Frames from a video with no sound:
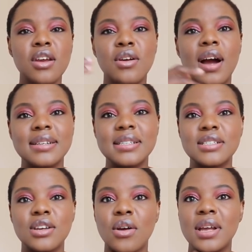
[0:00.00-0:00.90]
You guys
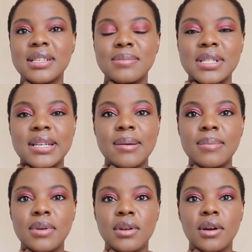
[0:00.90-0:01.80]
need to go get some sleep,
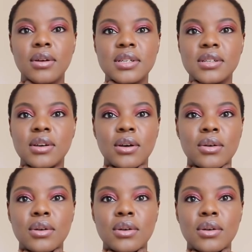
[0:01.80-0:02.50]
you know, just go.